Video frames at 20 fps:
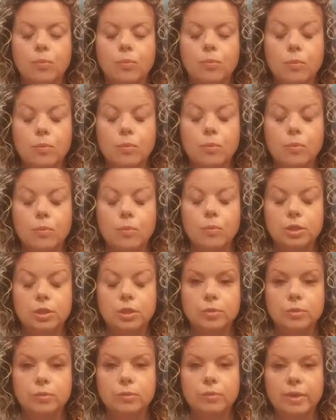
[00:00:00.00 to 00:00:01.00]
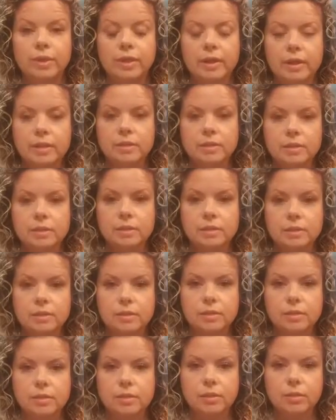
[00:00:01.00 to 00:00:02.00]
What we do with our
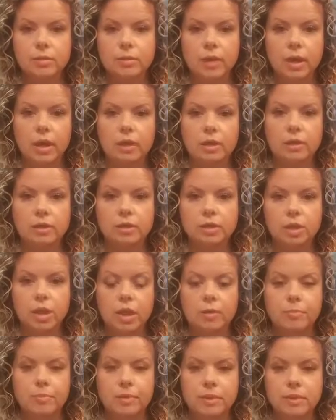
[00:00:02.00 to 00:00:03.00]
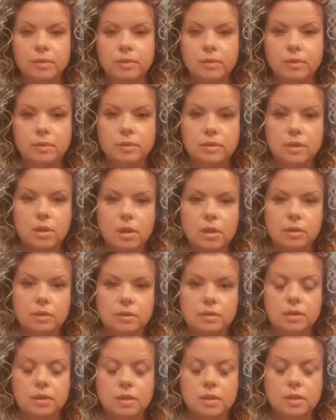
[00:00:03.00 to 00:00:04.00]
scissors to create the shape is
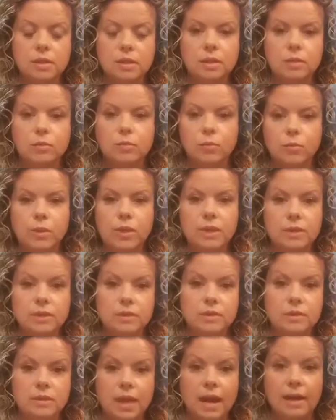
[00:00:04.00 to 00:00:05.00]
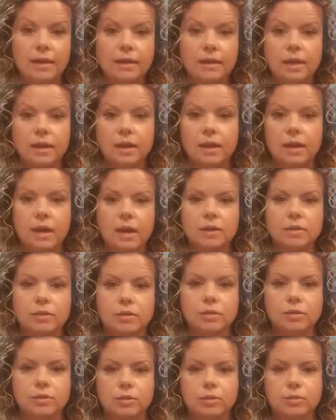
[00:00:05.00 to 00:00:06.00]
we slide cut our
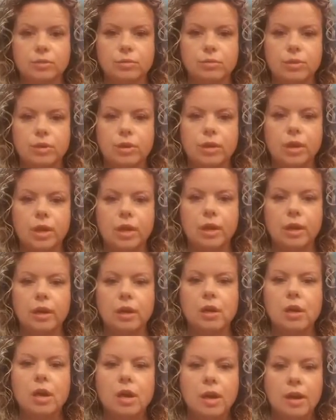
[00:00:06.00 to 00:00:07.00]
scissors through your hair.